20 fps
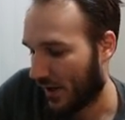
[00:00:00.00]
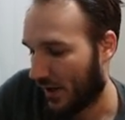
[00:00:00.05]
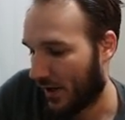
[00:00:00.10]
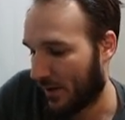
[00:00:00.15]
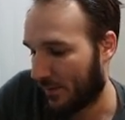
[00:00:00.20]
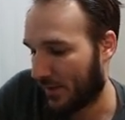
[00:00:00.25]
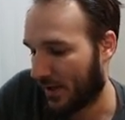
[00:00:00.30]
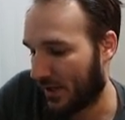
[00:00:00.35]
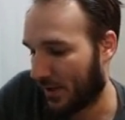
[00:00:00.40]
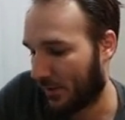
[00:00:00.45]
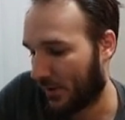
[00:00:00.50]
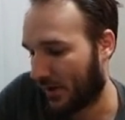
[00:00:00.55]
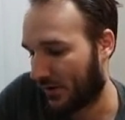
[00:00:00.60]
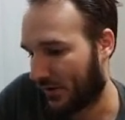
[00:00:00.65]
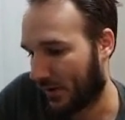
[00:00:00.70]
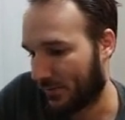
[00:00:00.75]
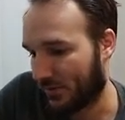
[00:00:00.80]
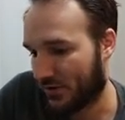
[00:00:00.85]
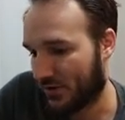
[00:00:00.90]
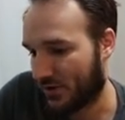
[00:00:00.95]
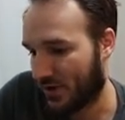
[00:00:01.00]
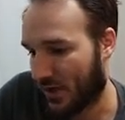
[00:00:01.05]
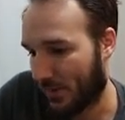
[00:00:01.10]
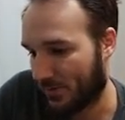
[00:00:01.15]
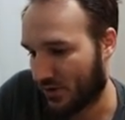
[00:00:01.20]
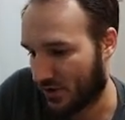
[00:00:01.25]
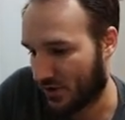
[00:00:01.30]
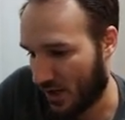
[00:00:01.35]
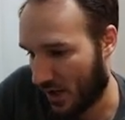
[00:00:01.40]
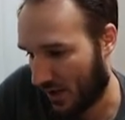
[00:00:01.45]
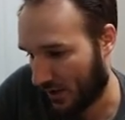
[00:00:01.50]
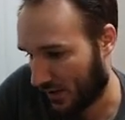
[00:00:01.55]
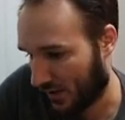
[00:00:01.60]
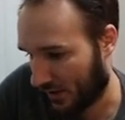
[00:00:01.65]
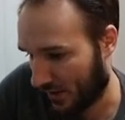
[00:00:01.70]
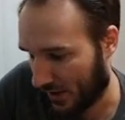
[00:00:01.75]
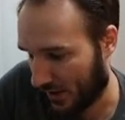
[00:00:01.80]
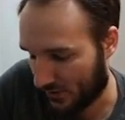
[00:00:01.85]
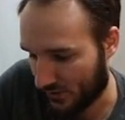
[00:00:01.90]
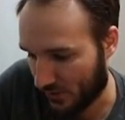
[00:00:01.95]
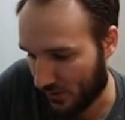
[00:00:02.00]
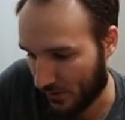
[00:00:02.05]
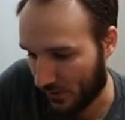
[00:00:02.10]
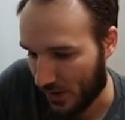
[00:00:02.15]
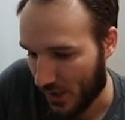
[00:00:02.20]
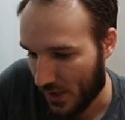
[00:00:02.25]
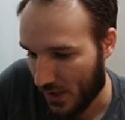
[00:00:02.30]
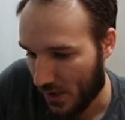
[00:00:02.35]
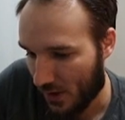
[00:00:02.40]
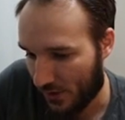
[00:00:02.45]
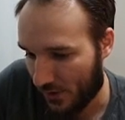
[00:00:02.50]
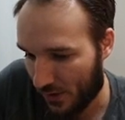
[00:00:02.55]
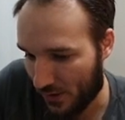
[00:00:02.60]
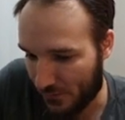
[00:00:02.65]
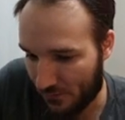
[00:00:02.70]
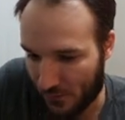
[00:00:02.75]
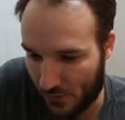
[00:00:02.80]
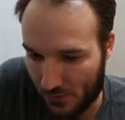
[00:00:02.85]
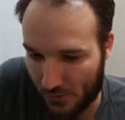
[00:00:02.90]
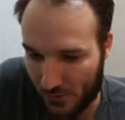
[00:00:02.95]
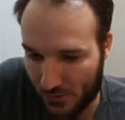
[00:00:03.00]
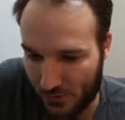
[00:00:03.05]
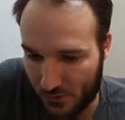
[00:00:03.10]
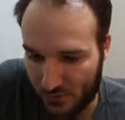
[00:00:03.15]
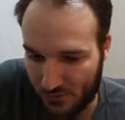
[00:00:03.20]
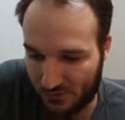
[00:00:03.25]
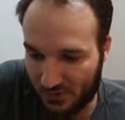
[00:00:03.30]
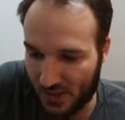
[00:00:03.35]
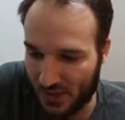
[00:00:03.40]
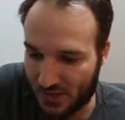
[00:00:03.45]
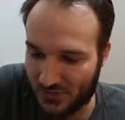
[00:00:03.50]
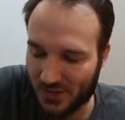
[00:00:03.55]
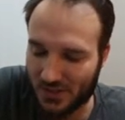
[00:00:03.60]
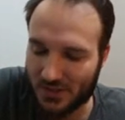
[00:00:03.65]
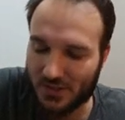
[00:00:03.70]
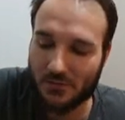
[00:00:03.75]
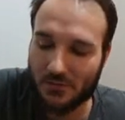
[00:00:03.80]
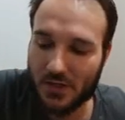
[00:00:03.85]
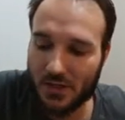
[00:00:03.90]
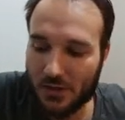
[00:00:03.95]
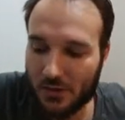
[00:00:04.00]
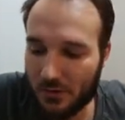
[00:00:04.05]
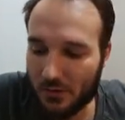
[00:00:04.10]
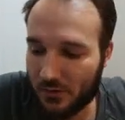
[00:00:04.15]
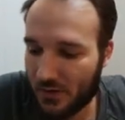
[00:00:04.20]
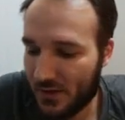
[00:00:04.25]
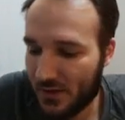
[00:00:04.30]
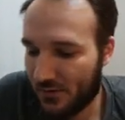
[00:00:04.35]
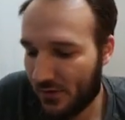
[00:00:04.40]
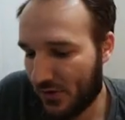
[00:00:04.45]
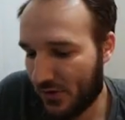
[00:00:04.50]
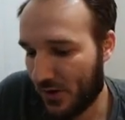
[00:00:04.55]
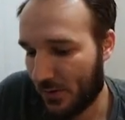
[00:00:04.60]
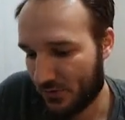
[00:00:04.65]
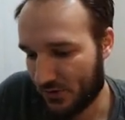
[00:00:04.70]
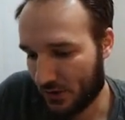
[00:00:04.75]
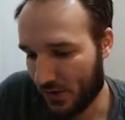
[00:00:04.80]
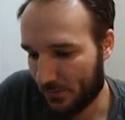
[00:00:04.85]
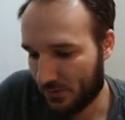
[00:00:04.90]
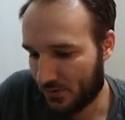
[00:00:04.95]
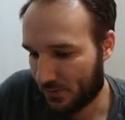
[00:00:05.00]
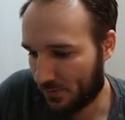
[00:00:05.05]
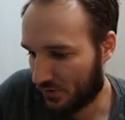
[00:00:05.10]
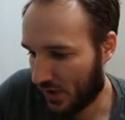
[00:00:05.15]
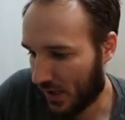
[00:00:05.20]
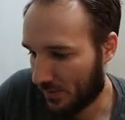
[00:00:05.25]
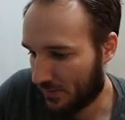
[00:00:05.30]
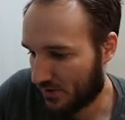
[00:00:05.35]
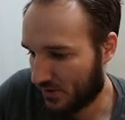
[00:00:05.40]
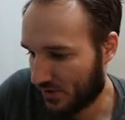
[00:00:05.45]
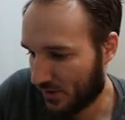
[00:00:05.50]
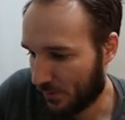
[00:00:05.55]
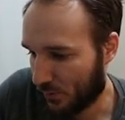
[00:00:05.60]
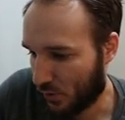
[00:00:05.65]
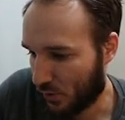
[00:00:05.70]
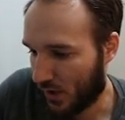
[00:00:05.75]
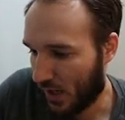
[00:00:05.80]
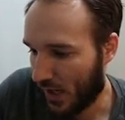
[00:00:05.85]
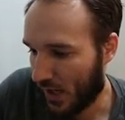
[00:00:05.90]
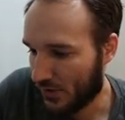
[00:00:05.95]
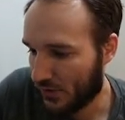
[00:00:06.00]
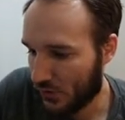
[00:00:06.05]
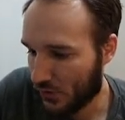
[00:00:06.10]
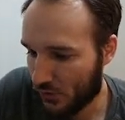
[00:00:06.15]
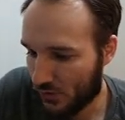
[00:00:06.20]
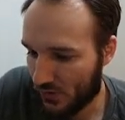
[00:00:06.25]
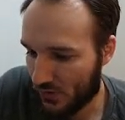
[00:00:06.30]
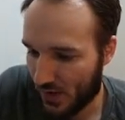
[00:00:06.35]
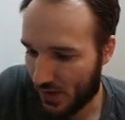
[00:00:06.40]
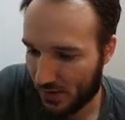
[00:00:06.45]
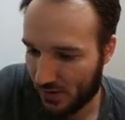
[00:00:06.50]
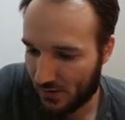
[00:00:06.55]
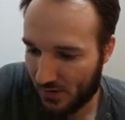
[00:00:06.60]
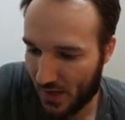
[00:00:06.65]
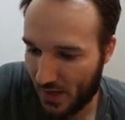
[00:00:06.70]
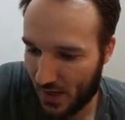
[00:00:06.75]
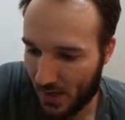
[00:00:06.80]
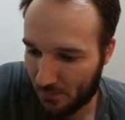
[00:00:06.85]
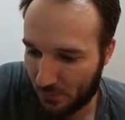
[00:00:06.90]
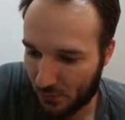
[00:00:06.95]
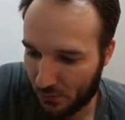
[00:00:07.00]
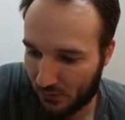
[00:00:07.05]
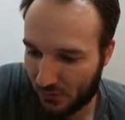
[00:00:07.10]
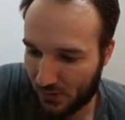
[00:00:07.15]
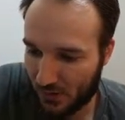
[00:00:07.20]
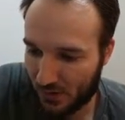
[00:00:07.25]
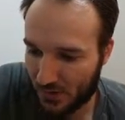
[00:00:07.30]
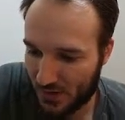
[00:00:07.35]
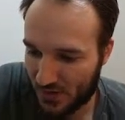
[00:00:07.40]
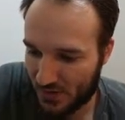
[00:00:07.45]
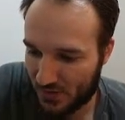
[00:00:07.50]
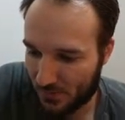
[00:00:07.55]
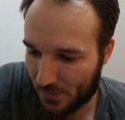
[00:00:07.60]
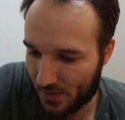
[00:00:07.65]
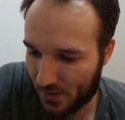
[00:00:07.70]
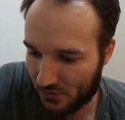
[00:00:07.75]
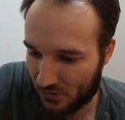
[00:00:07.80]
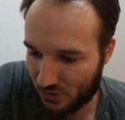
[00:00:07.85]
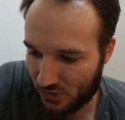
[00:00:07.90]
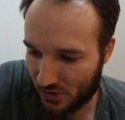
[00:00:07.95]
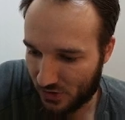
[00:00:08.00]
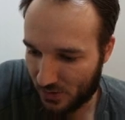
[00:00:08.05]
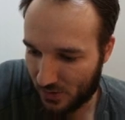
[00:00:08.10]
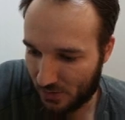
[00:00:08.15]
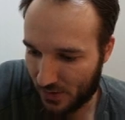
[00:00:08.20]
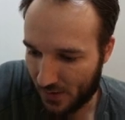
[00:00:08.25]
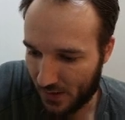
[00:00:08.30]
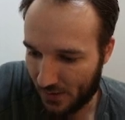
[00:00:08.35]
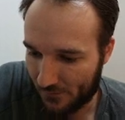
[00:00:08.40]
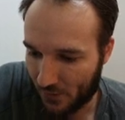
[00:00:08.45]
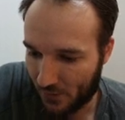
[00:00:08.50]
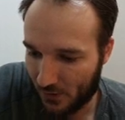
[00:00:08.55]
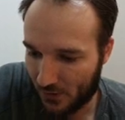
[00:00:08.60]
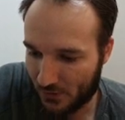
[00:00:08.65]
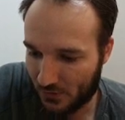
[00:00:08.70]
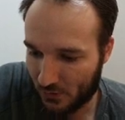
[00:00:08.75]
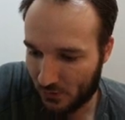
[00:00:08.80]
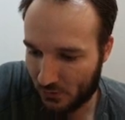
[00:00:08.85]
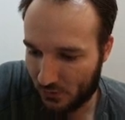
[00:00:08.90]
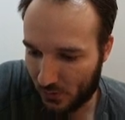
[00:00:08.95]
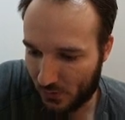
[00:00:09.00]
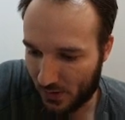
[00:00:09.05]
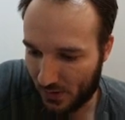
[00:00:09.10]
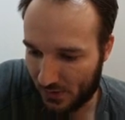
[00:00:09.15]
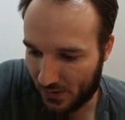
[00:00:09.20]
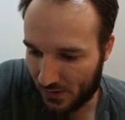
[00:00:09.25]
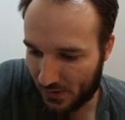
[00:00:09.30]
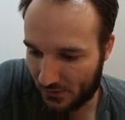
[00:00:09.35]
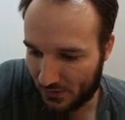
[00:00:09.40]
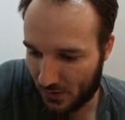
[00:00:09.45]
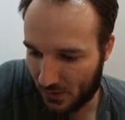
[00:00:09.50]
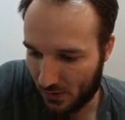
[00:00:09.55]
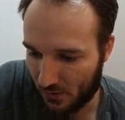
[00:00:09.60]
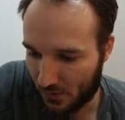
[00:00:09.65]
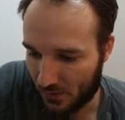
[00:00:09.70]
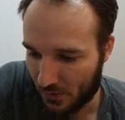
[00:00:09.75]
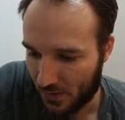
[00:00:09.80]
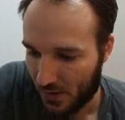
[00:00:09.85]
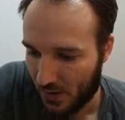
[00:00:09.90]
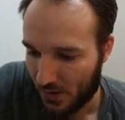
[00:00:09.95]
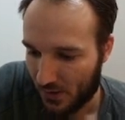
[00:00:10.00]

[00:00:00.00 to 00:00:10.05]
Um, anyways, I'm just I'm just talking now. So without any further ado, if you guys like the video, leave a thumbs up, subscribe to see more. I do think that Bluzelle is about to shit the bed. I've already told you where I think it's going.